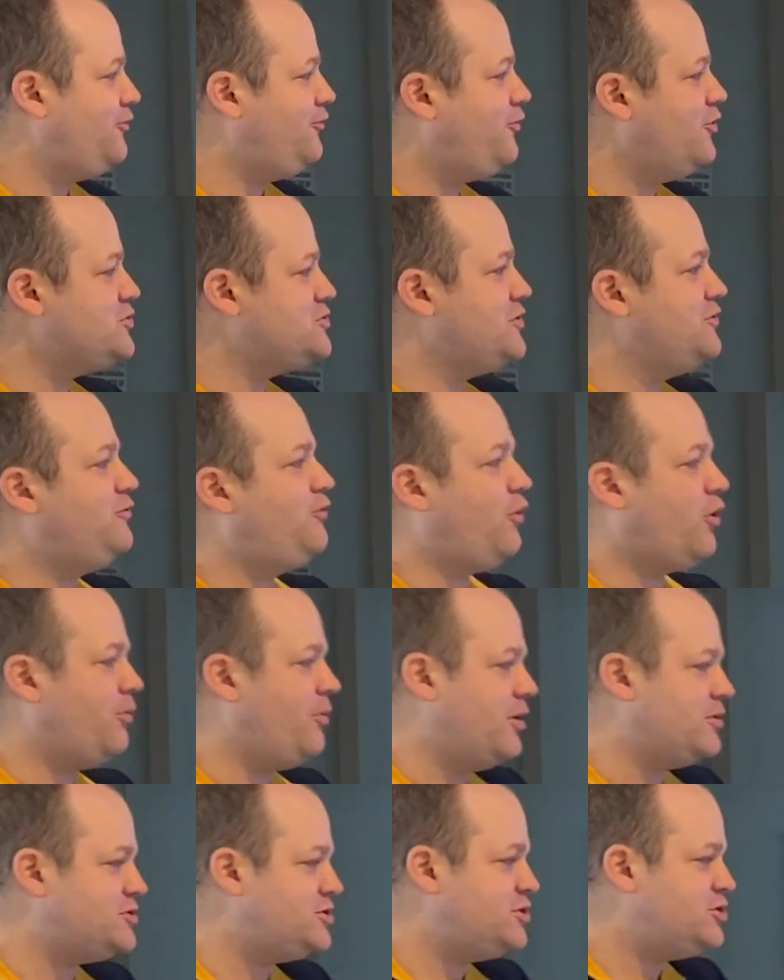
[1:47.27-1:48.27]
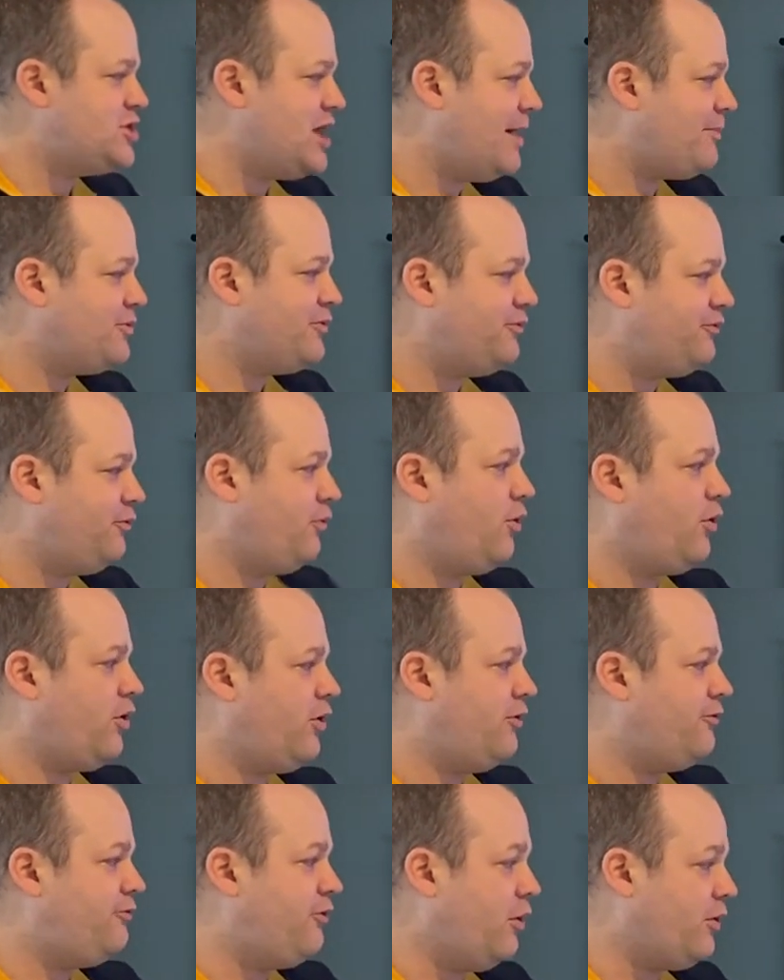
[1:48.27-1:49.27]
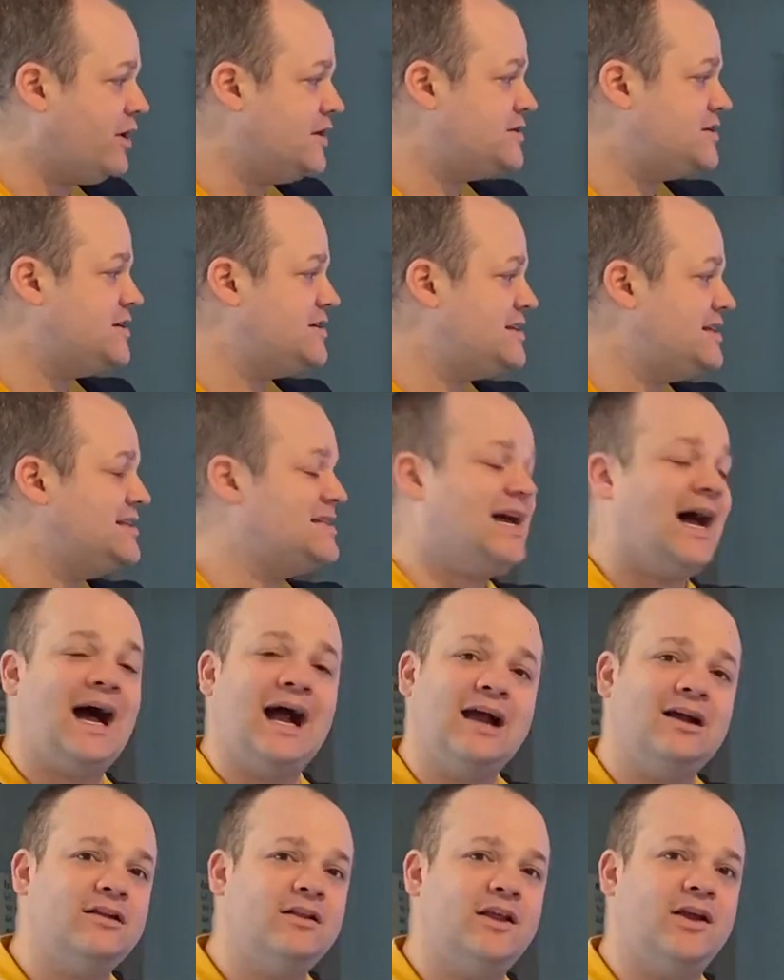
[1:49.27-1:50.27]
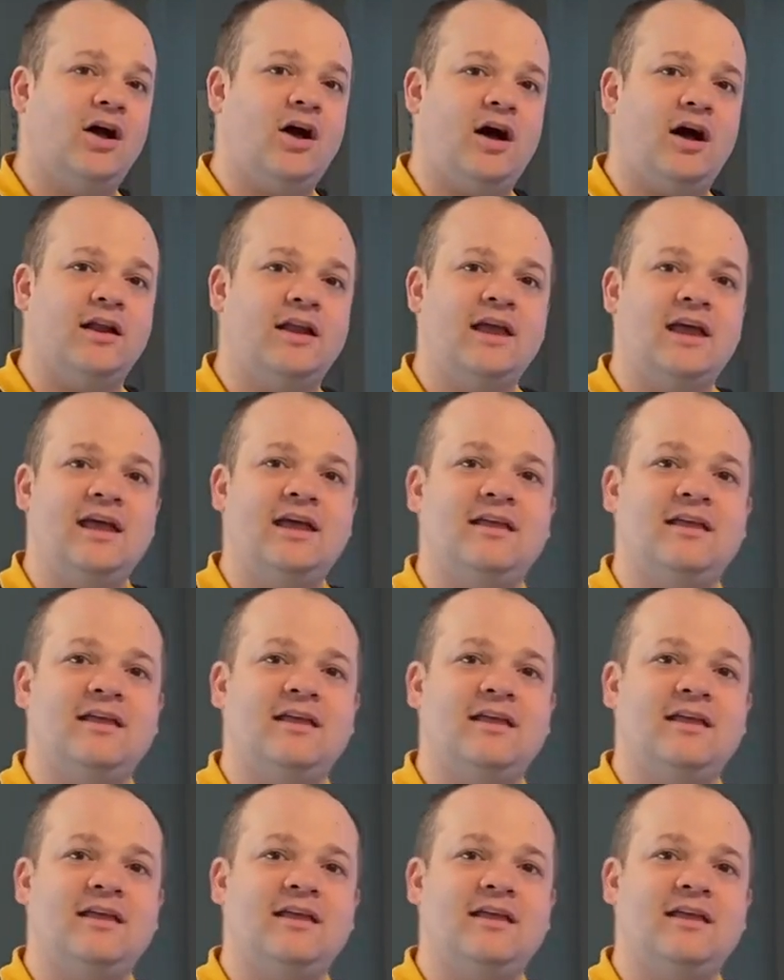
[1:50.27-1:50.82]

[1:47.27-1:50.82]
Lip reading: first and foremost, Chapter 4 focuses entirely on